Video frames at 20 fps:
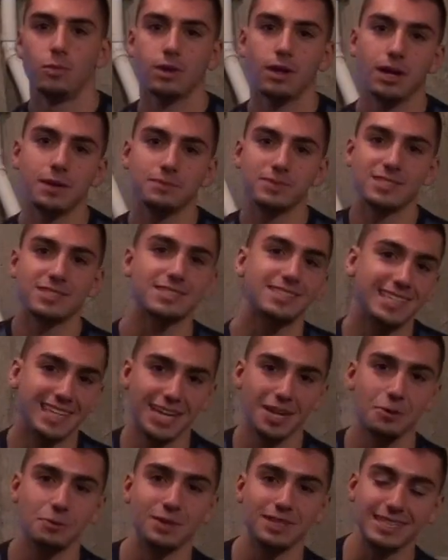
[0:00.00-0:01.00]
What up? This is
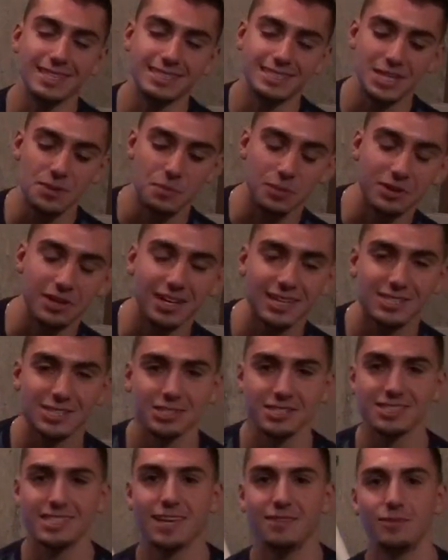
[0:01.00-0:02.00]
Kidd with Decent
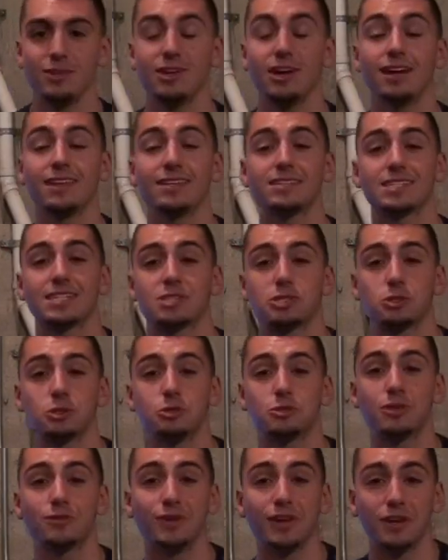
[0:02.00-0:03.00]
Productions giving y'all this
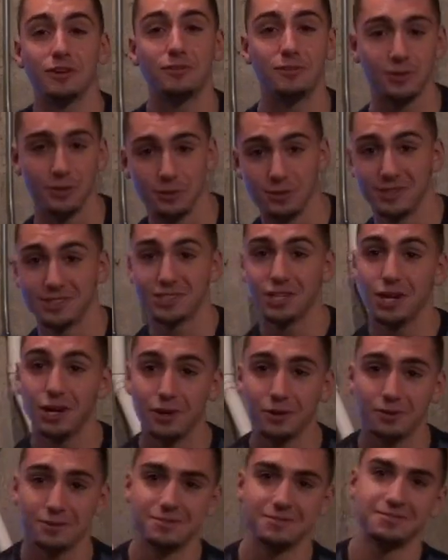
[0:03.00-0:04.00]
exclusive interview. Let's
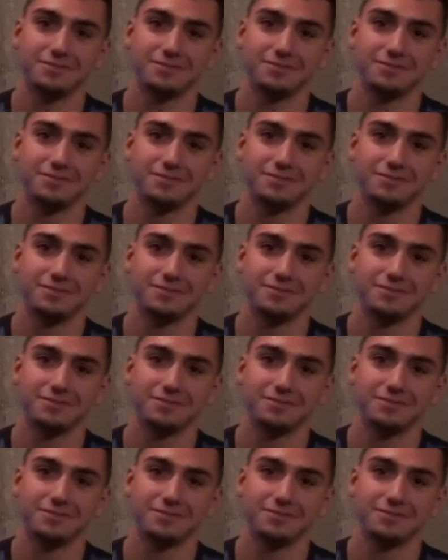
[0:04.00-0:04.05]
go.